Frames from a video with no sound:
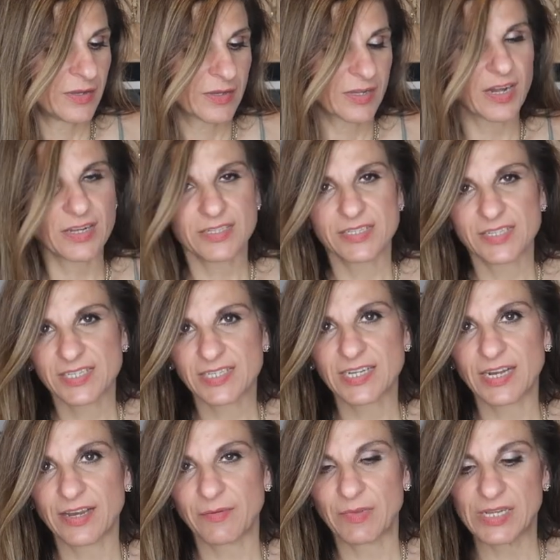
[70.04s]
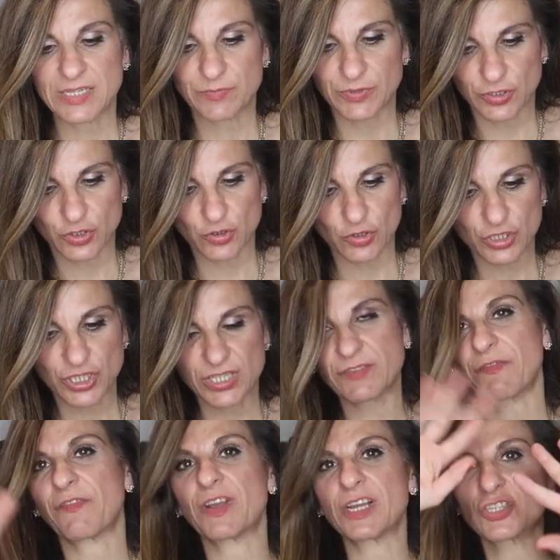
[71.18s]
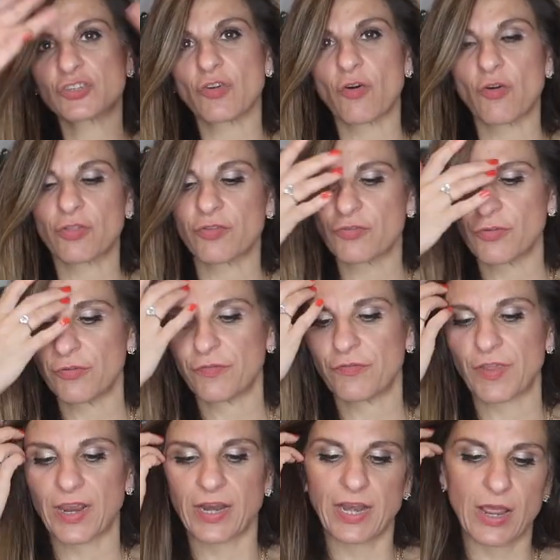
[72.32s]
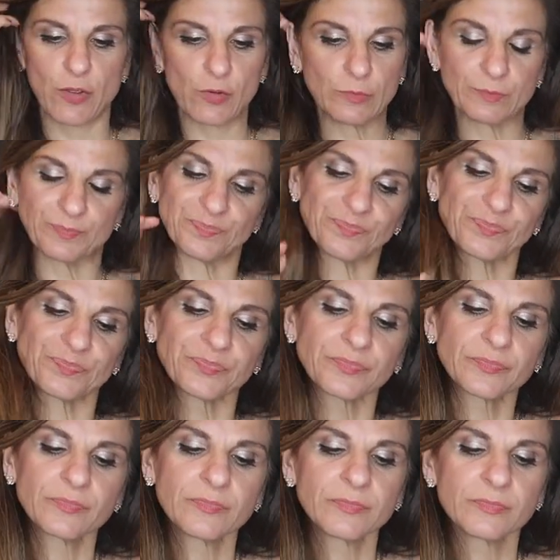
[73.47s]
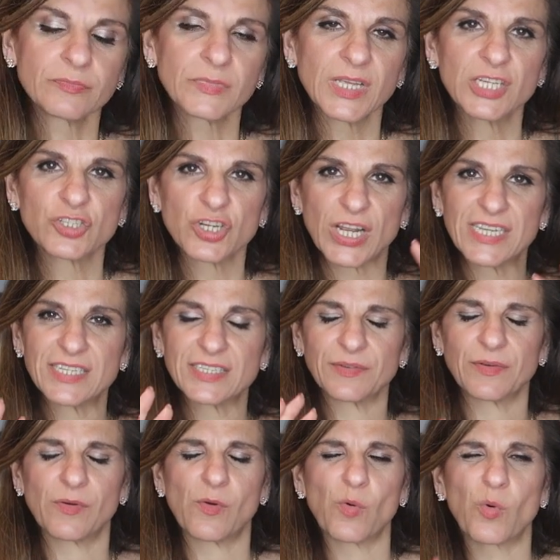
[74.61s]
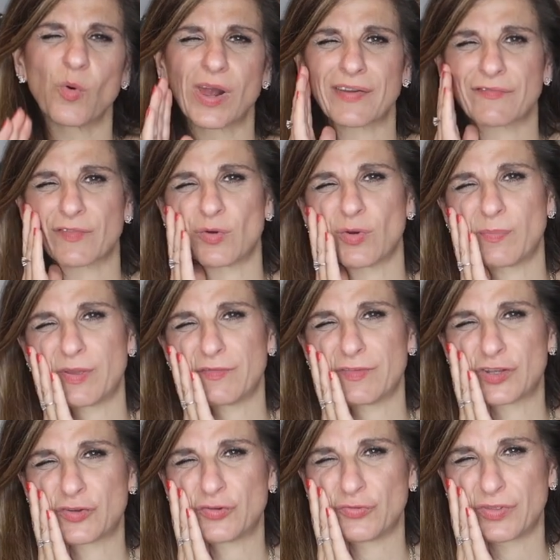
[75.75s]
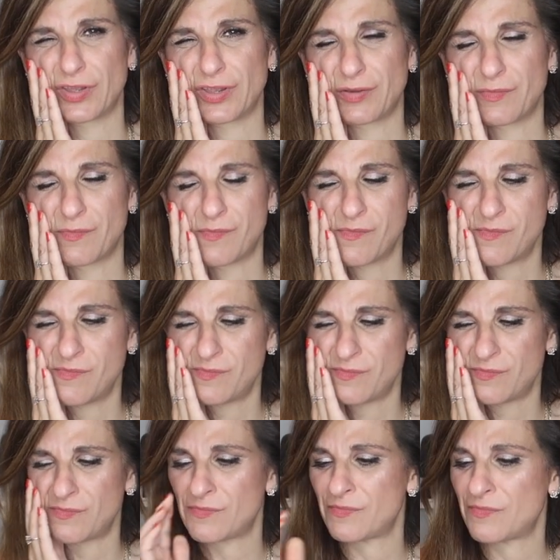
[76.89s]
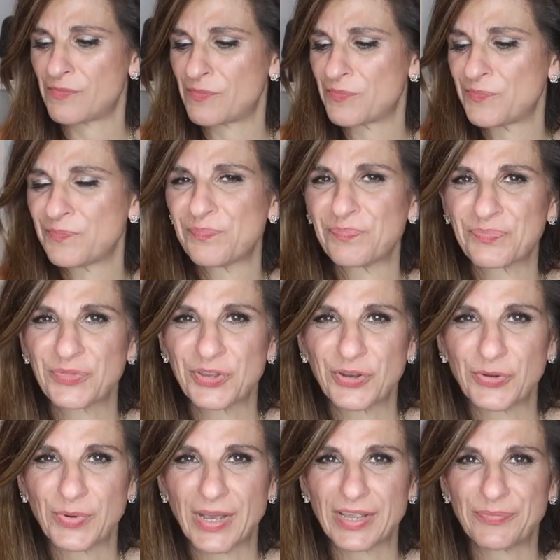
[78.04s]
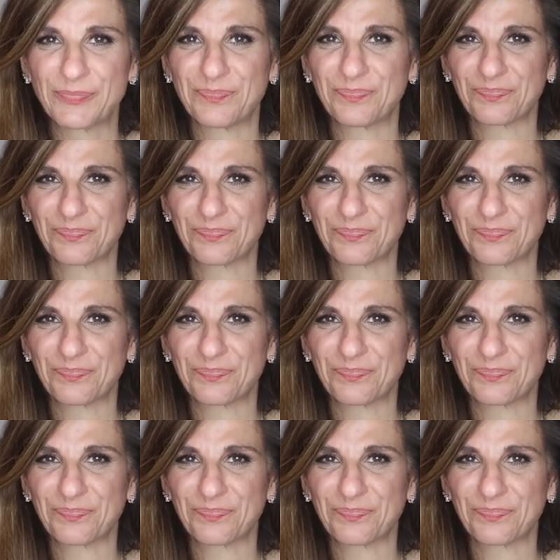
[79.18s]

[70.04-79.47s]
Garden's still in a mess, but George has finished all the roofing now. I tried. Oh, I've got a bit of a toothache. Do you know why?